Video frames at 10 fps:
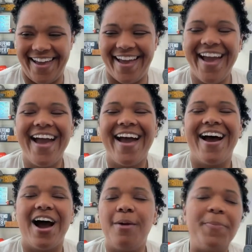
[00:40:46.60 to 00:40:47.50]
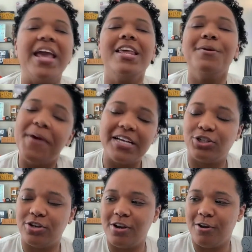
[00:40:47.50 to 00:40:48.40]
I'm painting a
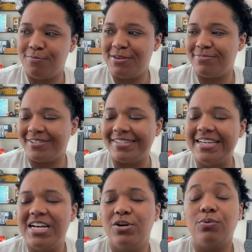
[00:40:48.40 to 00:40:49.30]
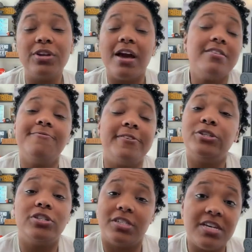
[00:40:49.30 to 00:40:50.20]
picture here, people. We're not an
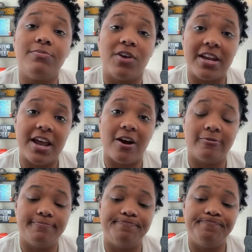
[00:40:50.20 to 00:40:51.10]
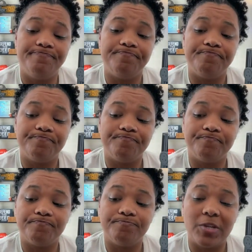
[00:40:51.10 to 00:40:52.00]
efficient team right now.
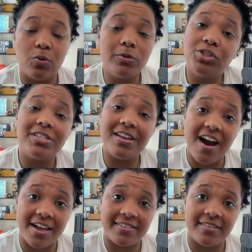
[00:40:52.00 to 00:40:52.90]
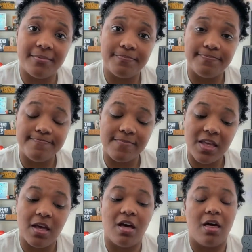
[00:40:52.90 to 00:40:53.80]
We're just not.
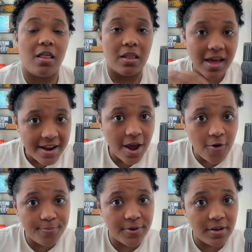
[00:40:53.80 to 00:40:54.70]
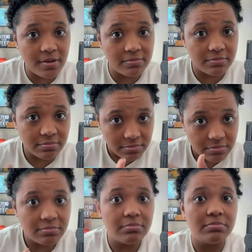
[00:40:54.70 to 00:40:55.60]
A lot of output,
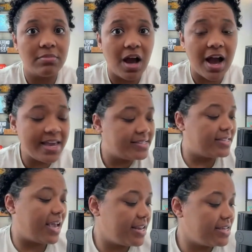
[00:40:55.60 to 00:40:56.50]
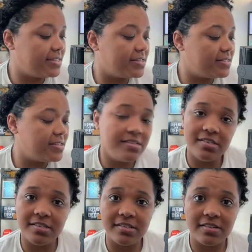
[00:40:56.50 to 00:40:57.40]
high skating
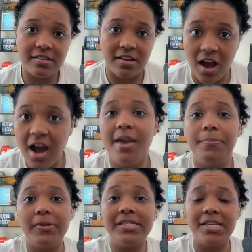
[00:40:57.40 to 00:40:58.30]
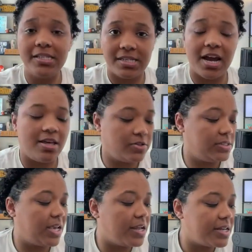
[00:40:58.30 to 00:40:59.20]
distance, high percentile
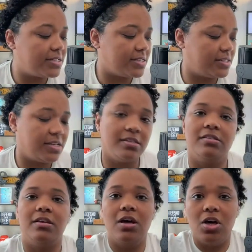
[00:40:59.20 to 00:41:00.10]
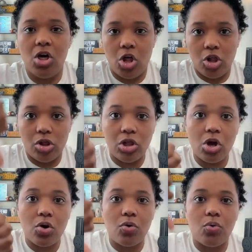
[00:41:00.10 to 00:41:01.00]
skating distance,
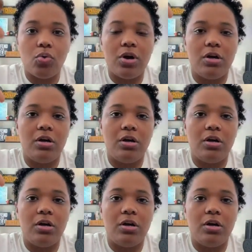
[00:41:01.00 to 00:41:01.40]
low